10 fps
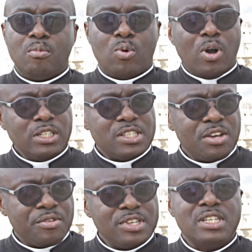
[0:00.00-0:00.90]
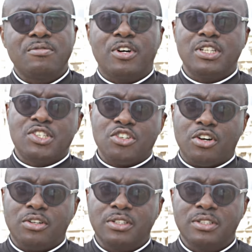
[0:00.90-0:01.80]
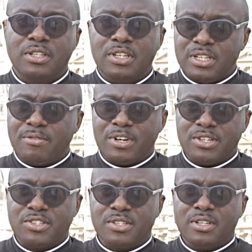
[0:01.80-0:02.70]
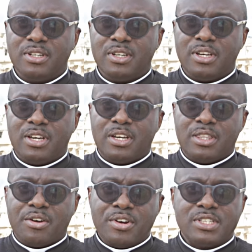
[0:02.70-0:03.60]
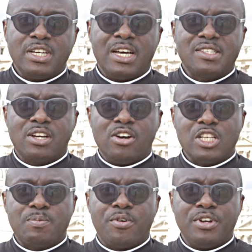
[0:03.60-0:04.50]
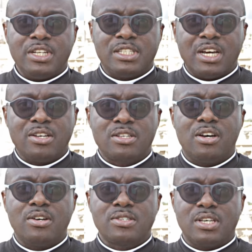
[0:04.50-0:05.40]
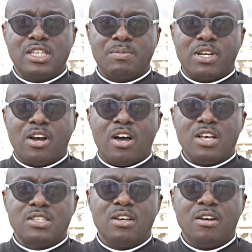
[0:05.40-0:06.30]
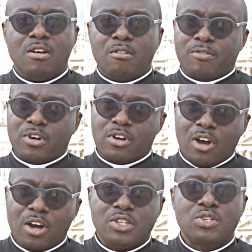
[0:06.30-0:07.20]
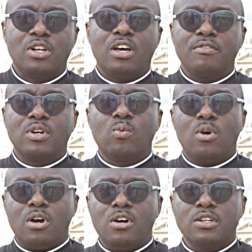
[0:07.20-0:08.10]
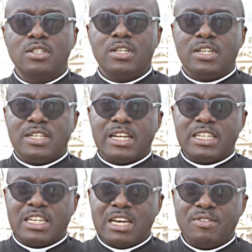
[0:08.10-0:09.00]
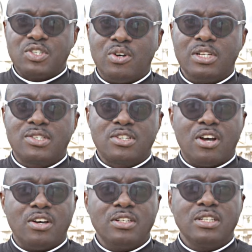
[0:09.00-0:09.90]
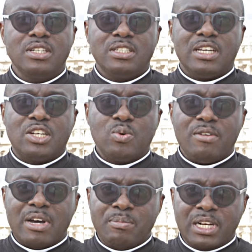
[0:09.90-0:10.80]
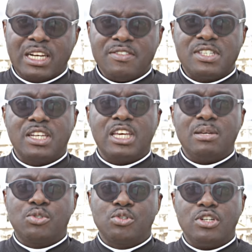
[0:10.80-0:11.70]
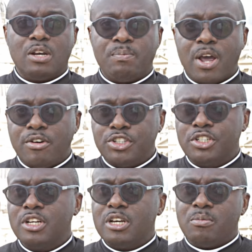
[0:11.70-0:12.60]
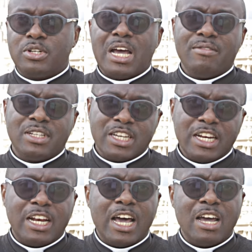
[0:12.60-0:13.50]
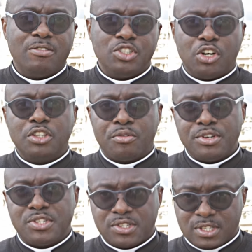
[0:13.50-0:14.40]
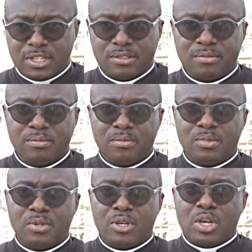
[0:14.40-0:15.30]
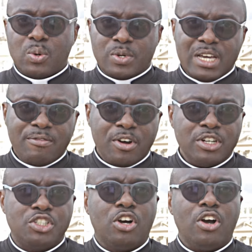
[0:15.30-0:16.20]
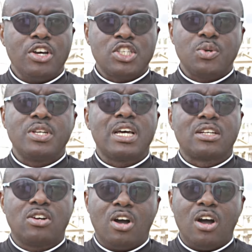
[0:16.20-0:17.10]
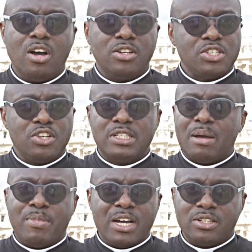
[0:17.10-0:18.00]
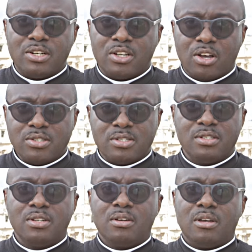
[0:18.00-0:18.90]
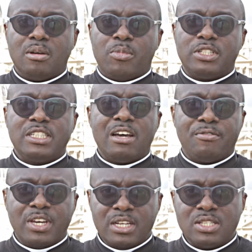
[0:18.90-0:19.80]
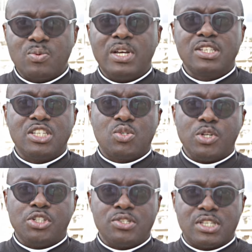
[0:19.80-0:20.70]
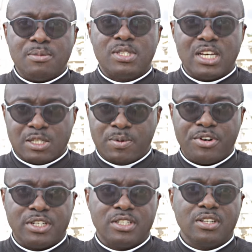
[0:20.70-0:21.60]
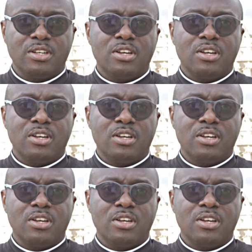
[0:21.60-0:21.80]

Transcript: But what is the reason for this joy, dear friends? The reason, as the gospel reading tells us, is because for God so loved the world that he gave only Son, that whoever believes in him should not perish but have eternal life. John 3:16. We therefore rejoice knowing that God does not abandon us, but intervenes when the situation seems desperate.